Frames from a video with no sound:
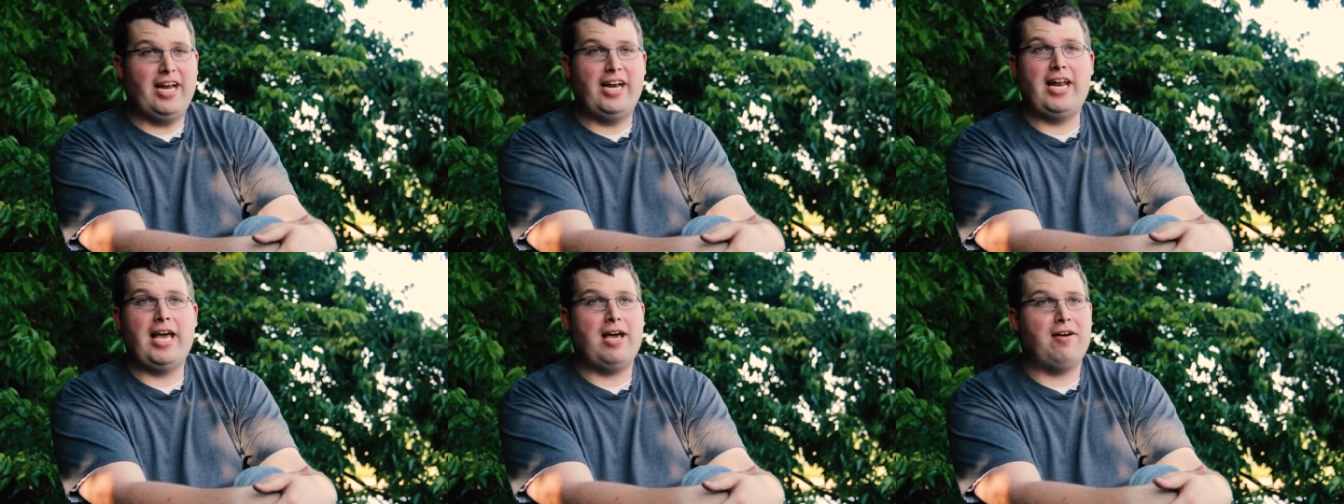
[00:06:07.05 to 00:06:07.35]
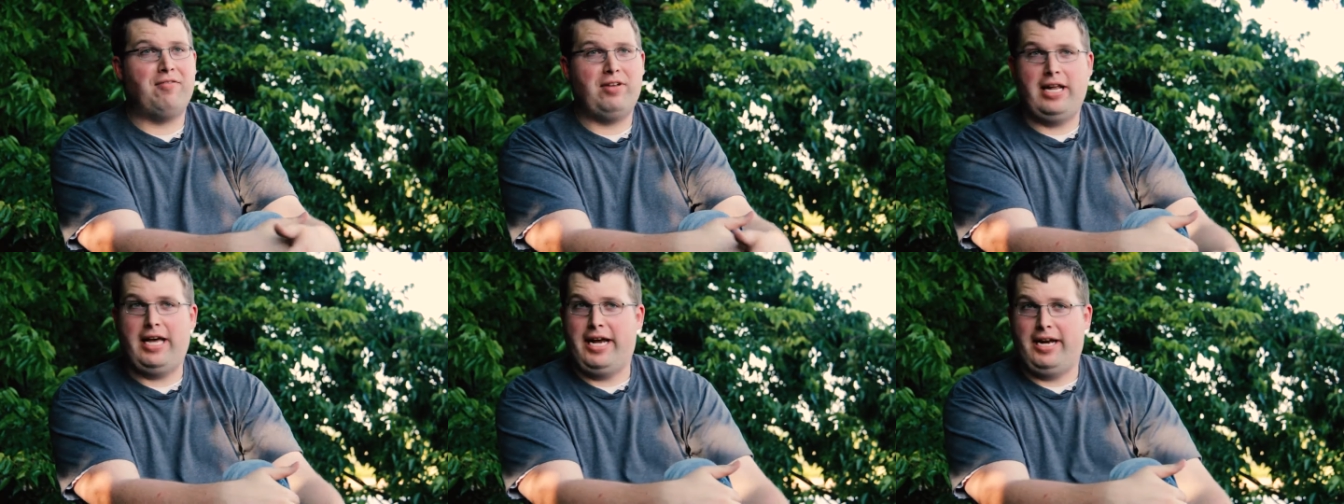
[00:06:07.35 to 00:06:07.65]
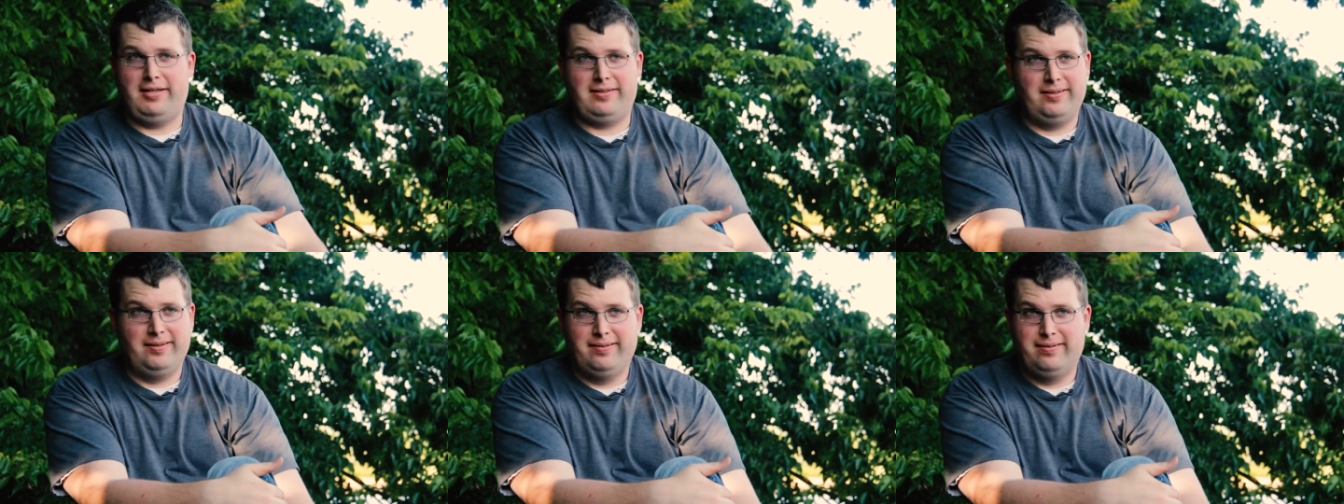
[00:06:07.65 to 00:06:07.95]
ain't having
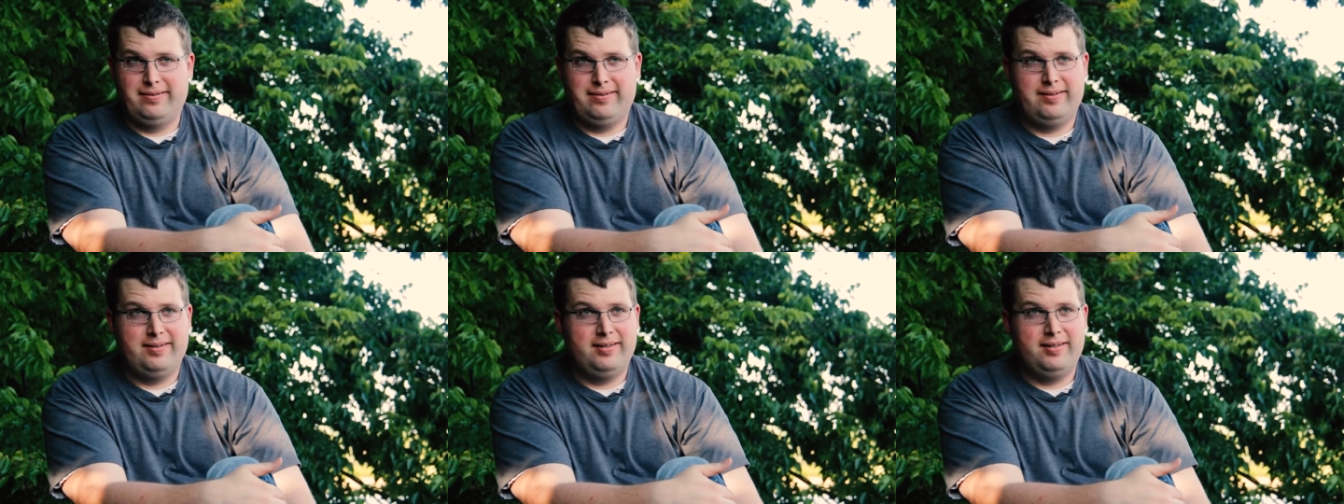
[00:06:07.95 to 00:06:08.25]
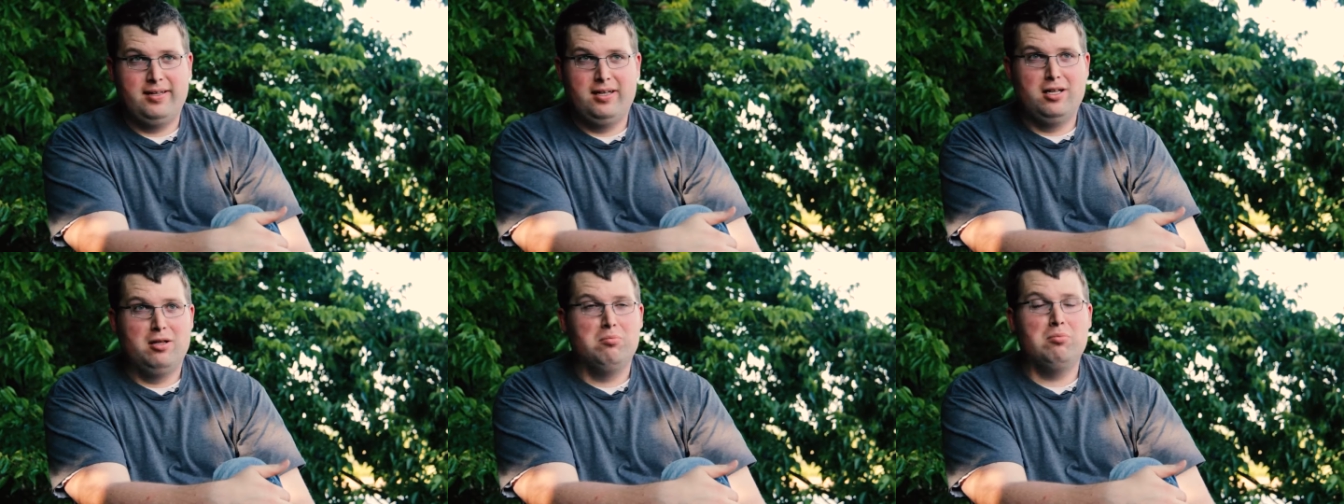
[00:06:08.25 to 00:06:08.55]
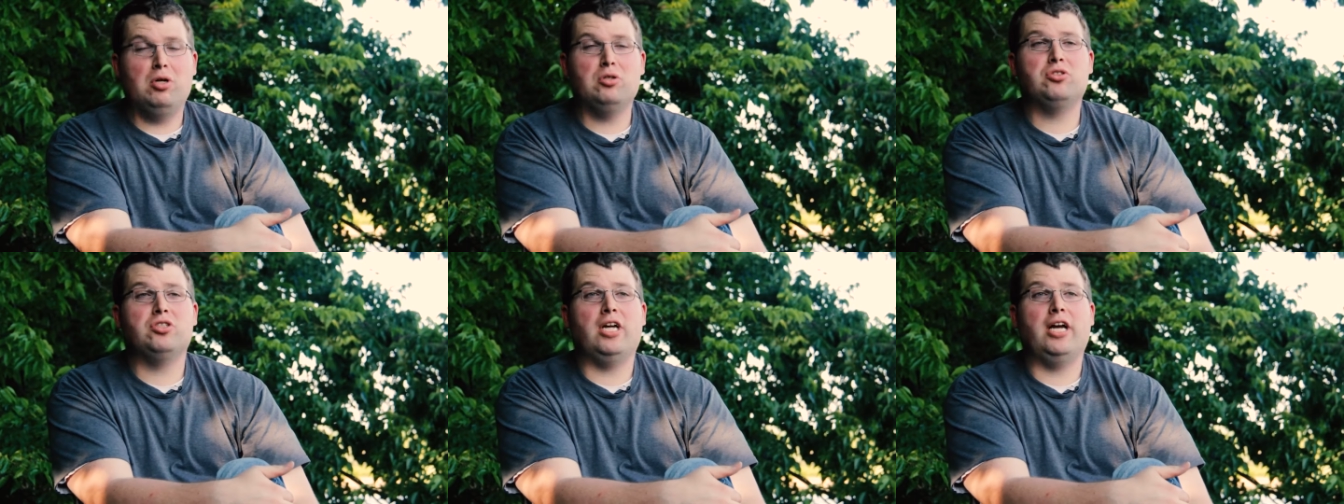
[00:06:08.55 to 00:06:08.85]
8.
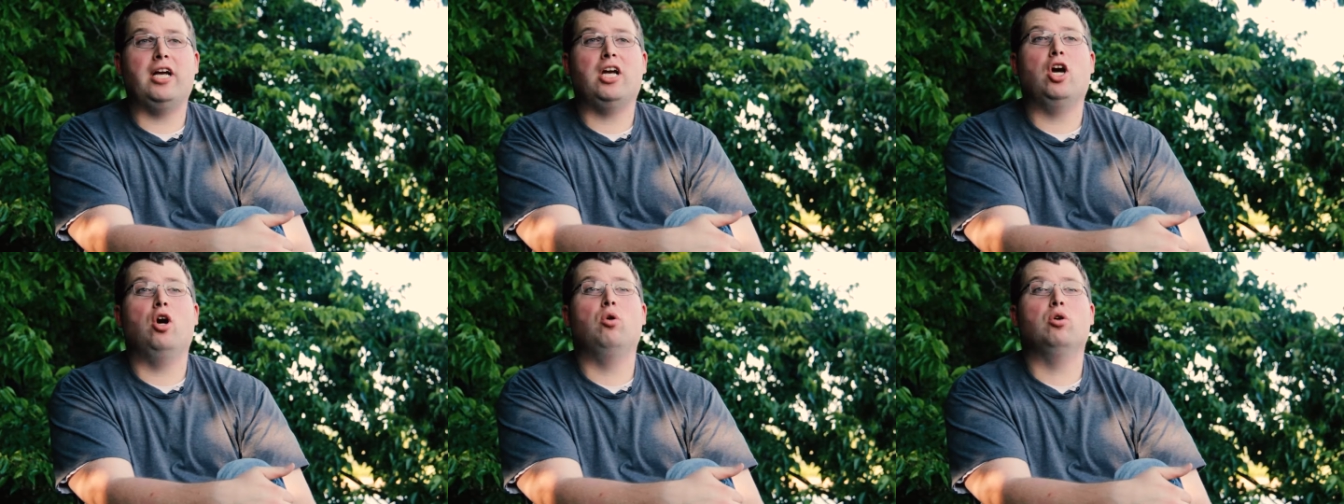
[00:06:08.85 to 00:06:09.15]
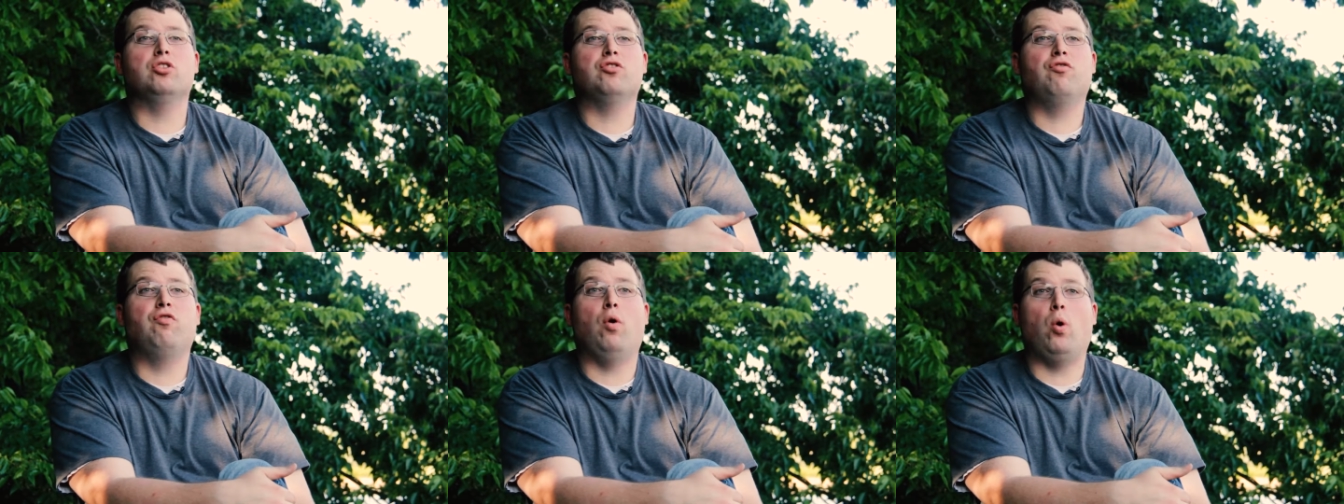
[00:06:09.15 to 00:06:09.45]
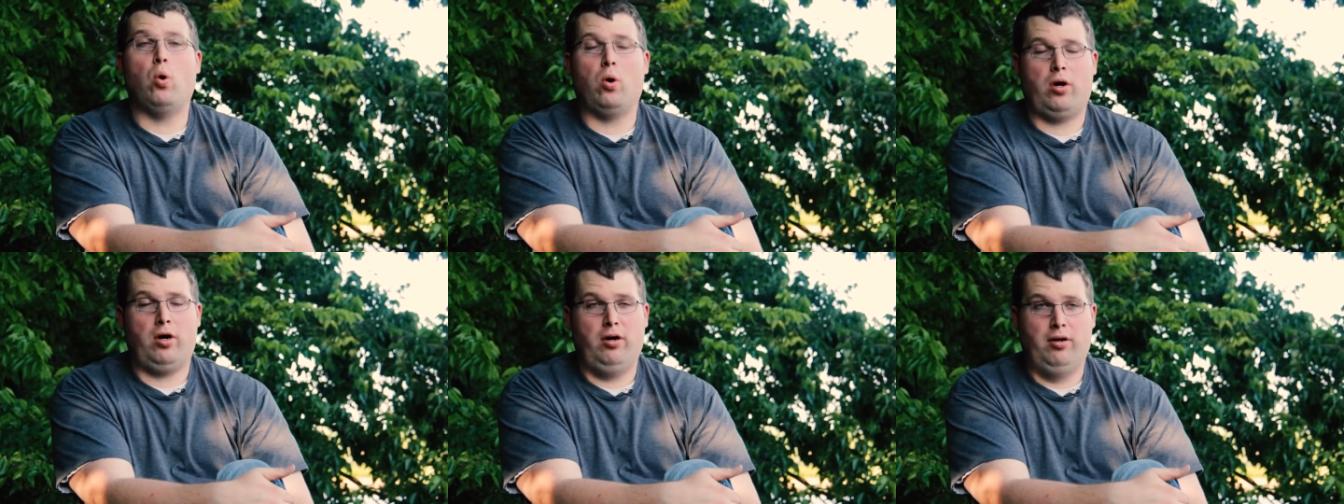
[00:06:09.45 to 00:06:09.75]
Most I go is
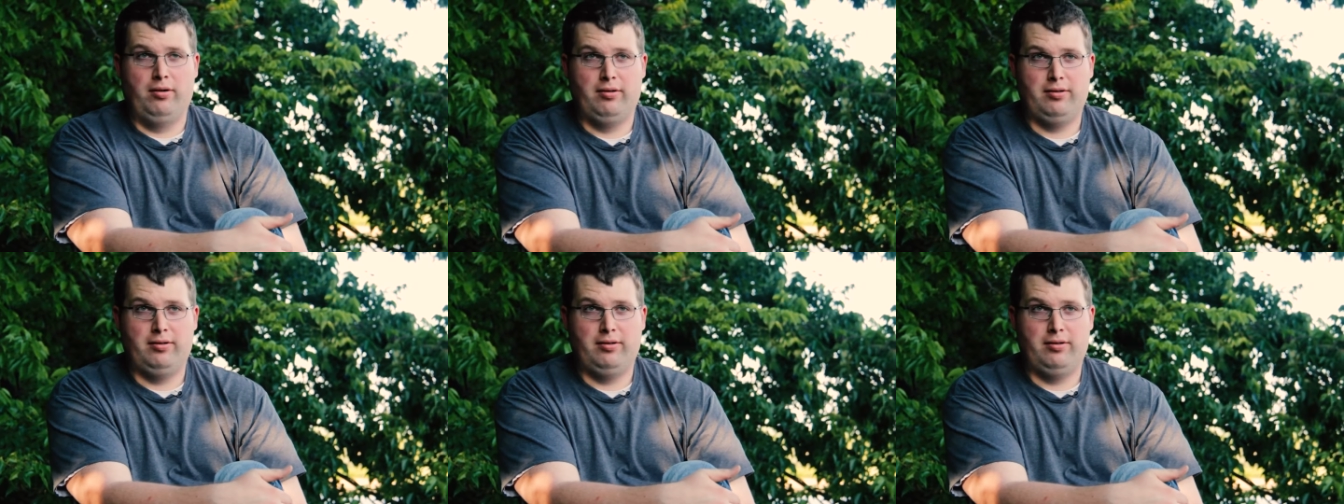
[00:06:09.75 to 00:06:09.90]
4.